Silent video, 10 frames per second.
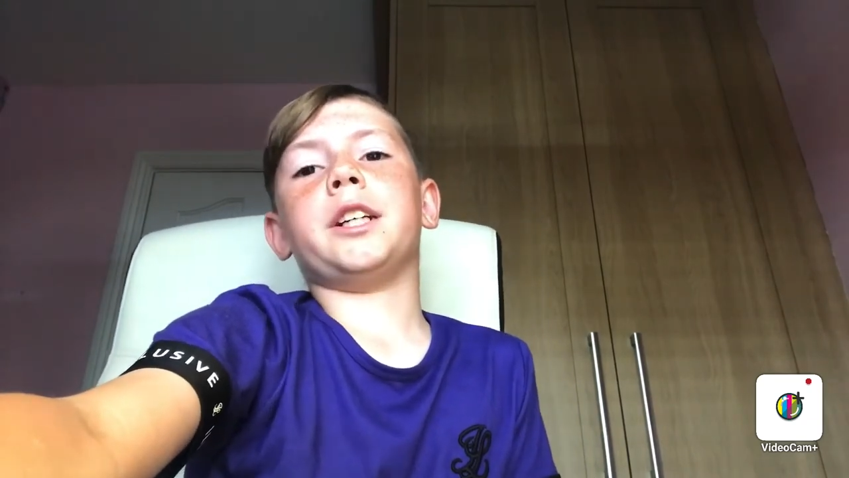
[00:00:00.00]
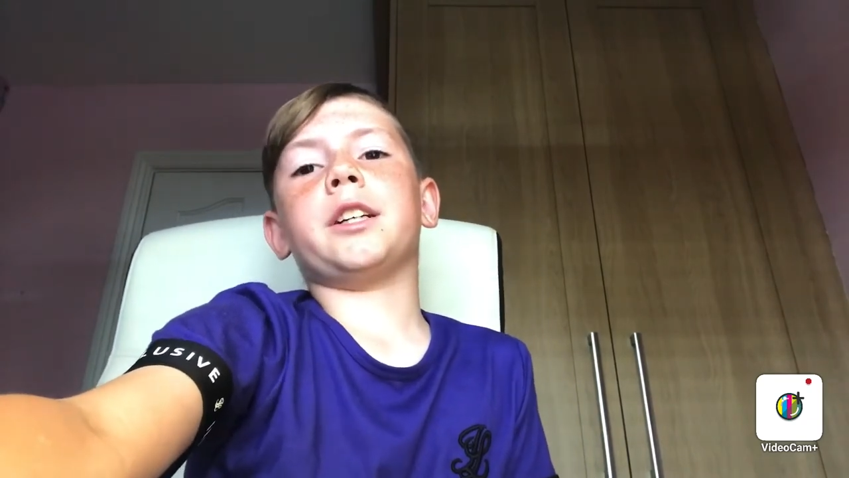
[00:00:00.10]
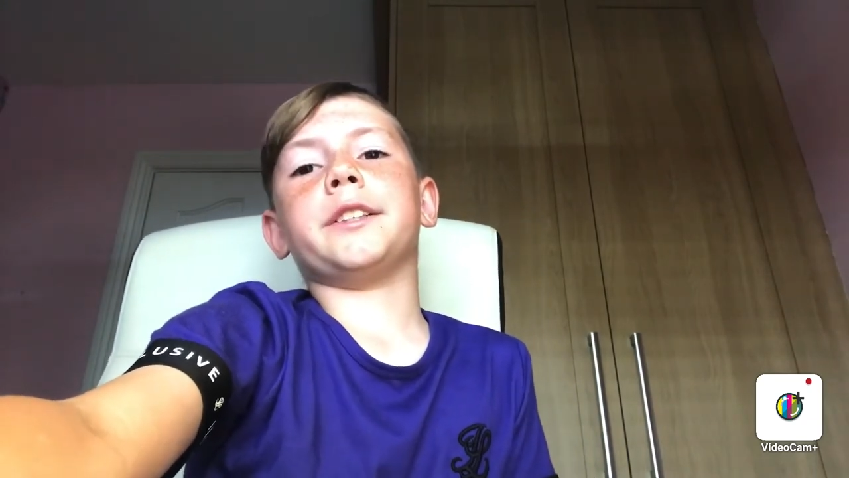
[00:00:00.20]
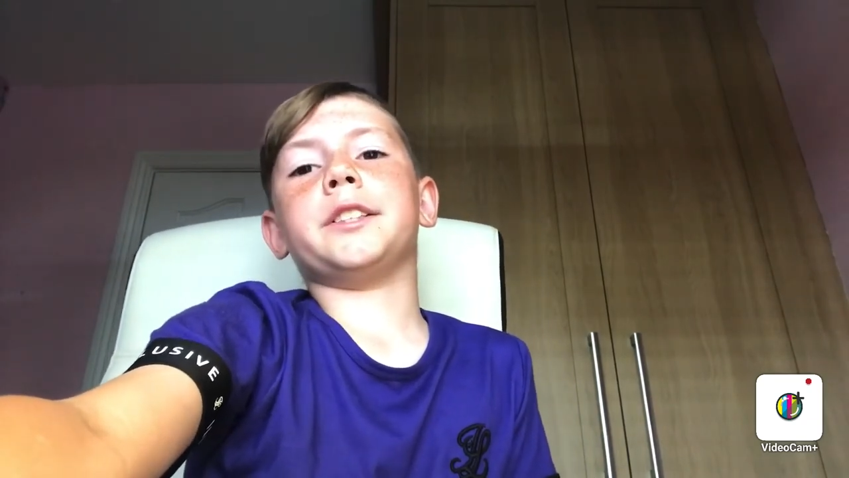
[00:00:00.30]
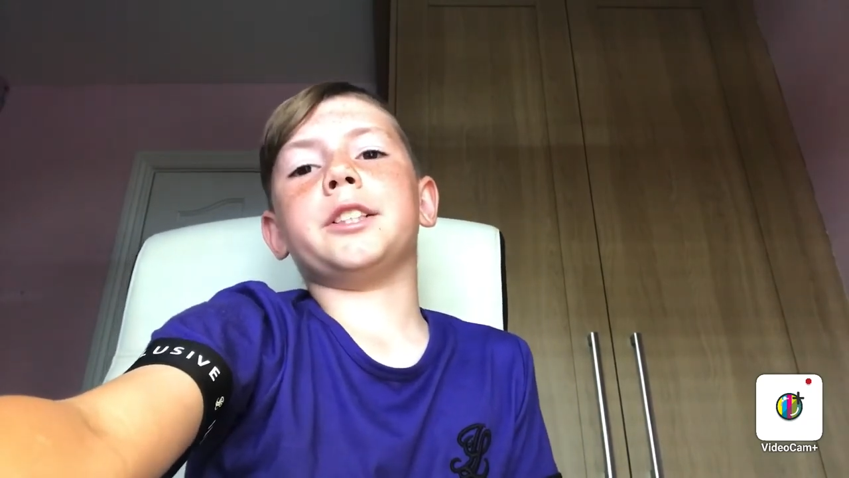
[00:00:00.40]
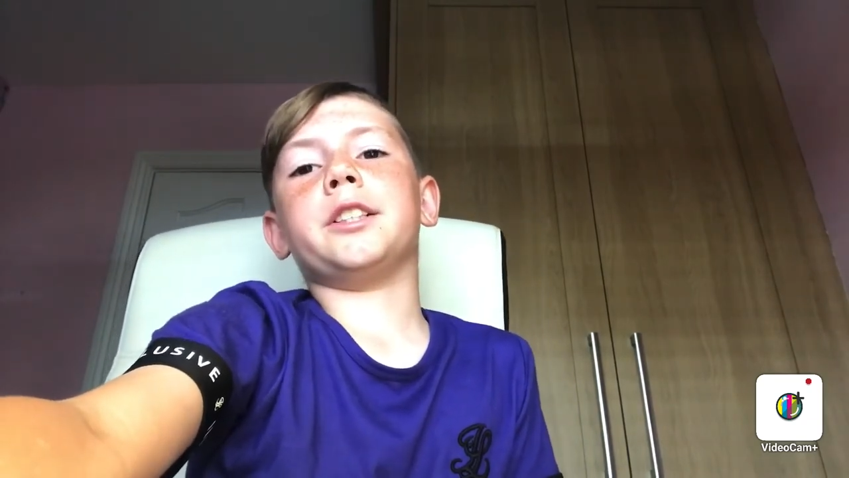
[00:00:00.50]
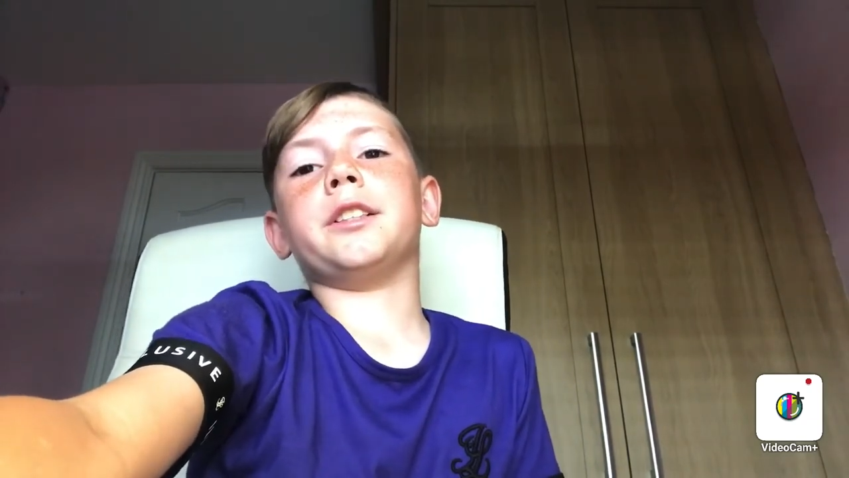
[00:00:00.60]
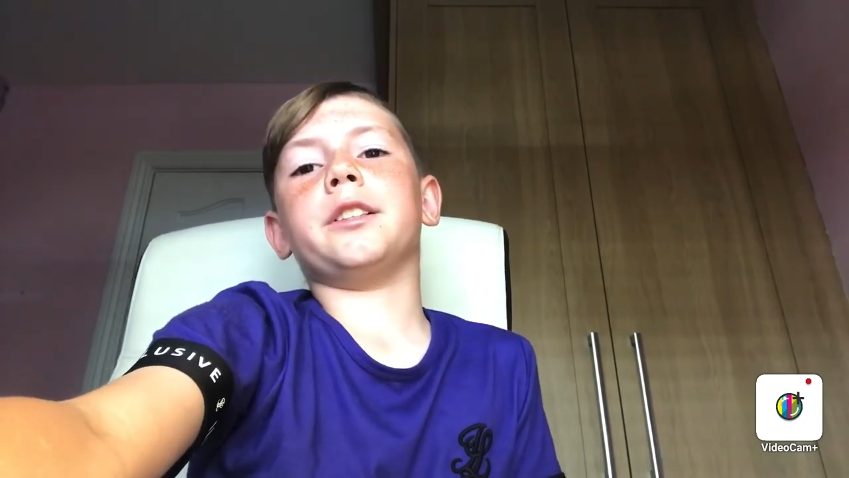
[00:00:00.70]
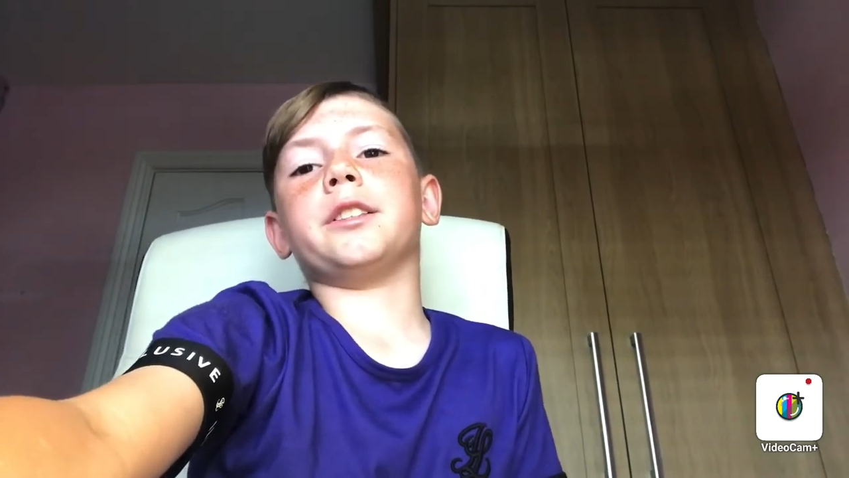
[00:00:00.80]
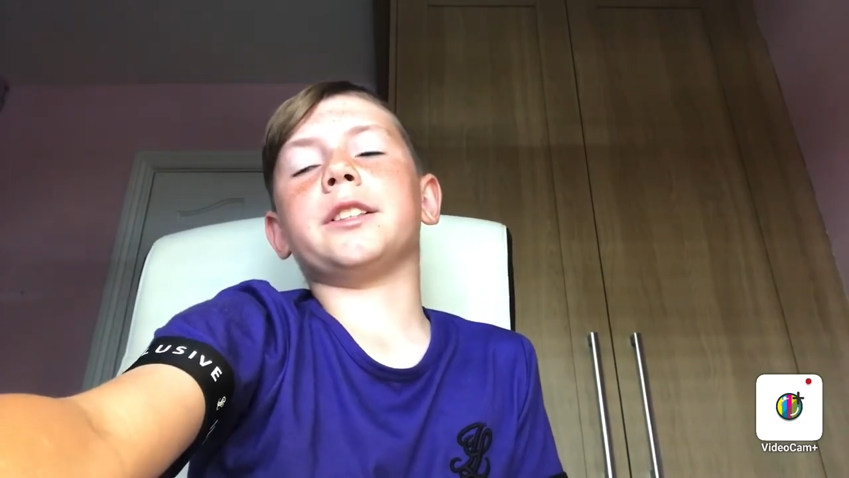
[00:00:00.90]

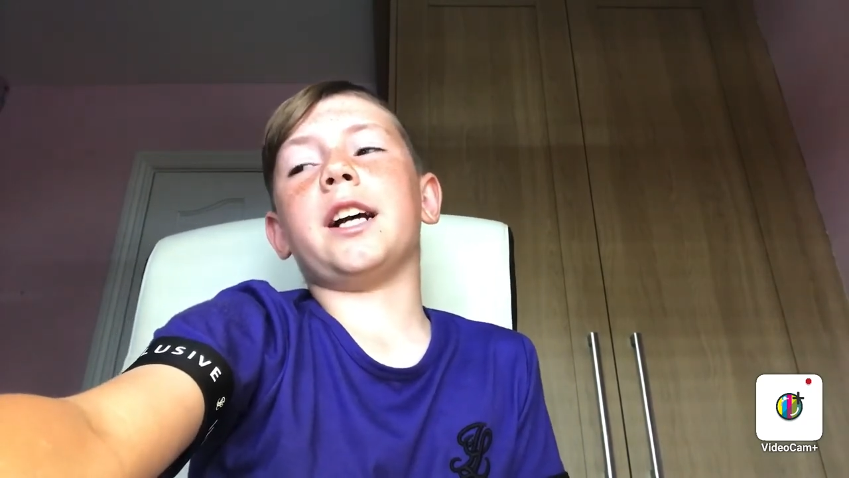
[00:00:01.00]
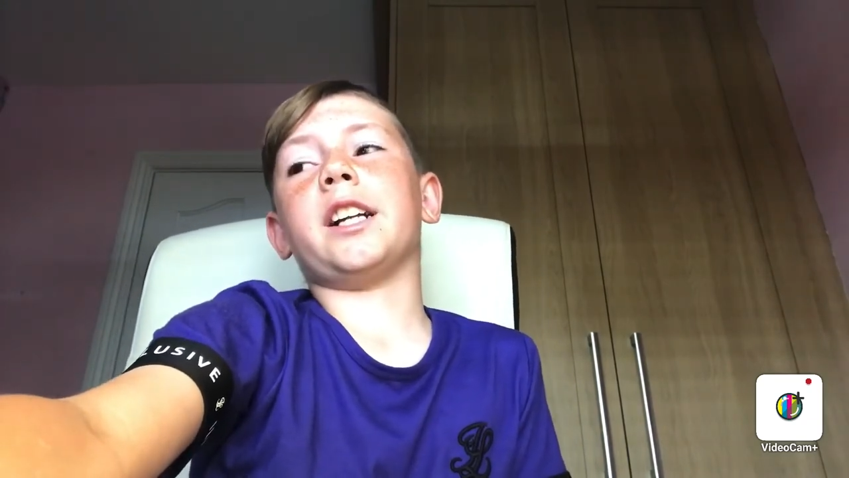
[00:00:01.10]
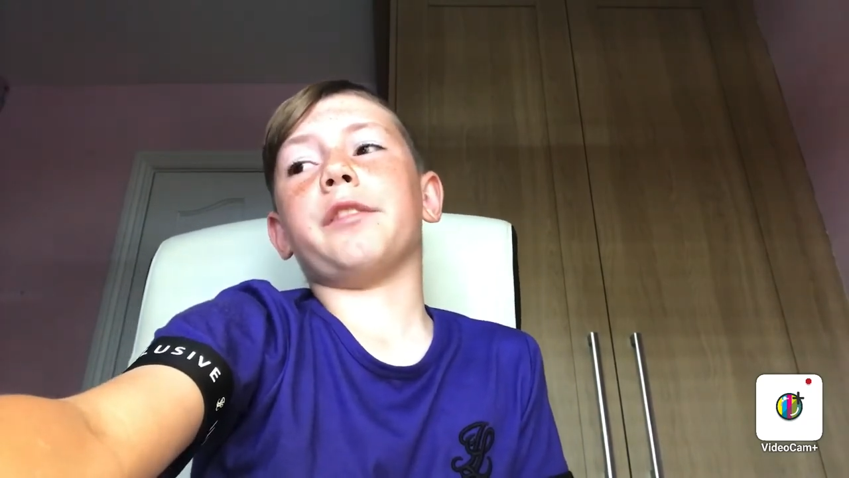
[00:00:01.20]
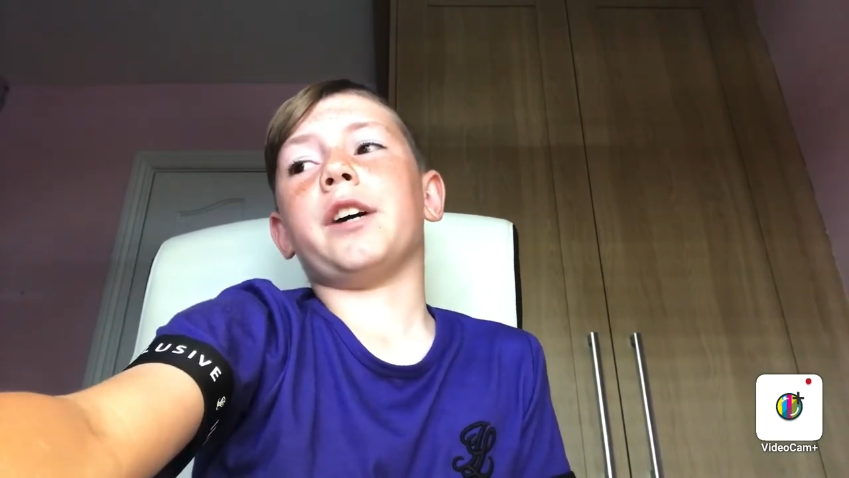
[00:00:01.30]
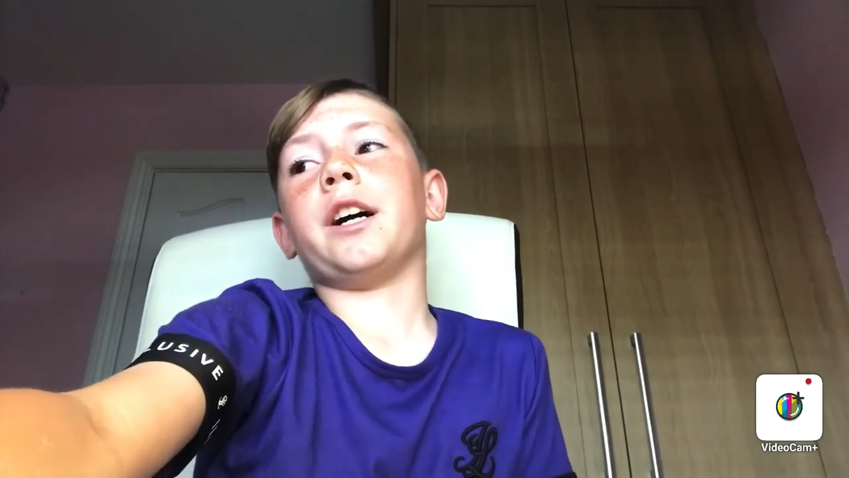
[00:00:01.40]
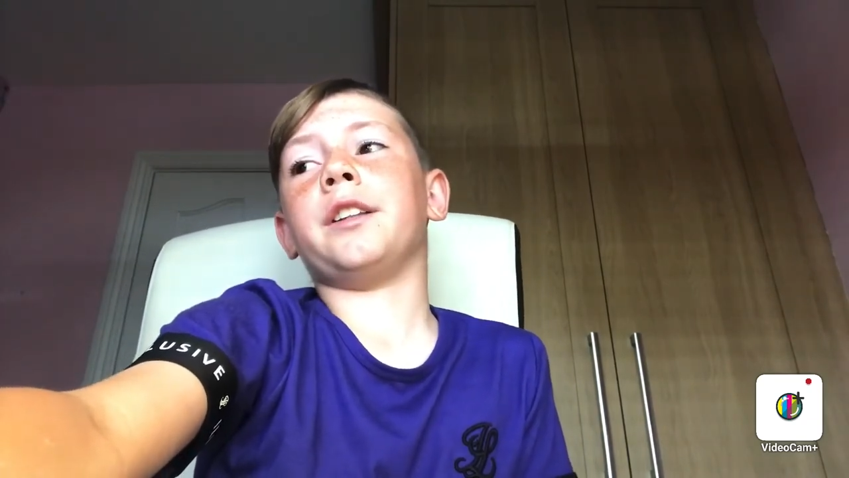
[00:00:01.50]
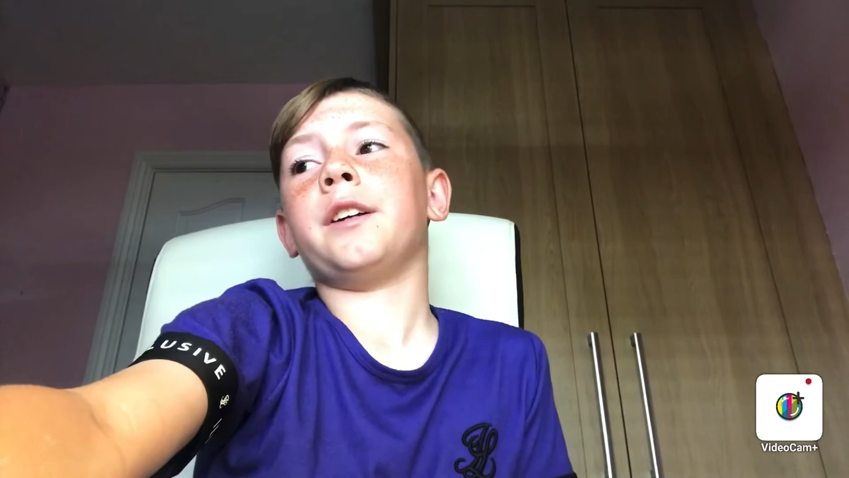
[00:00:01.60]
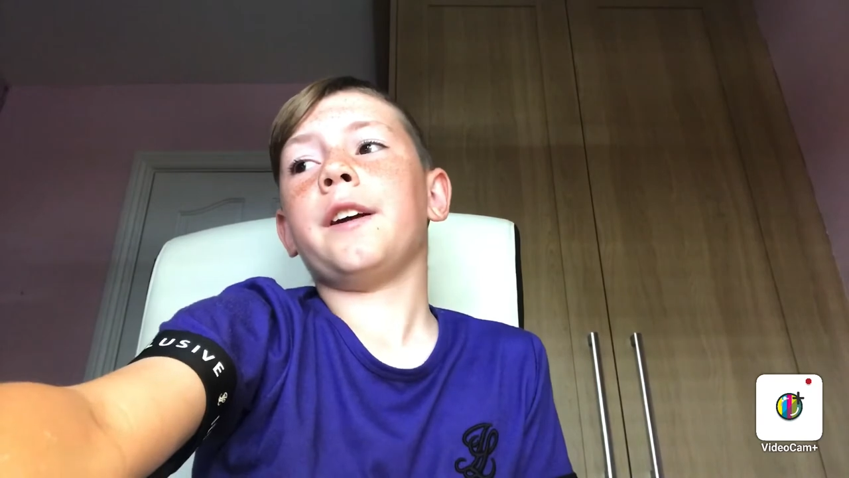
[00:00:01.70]
considering the start they've had.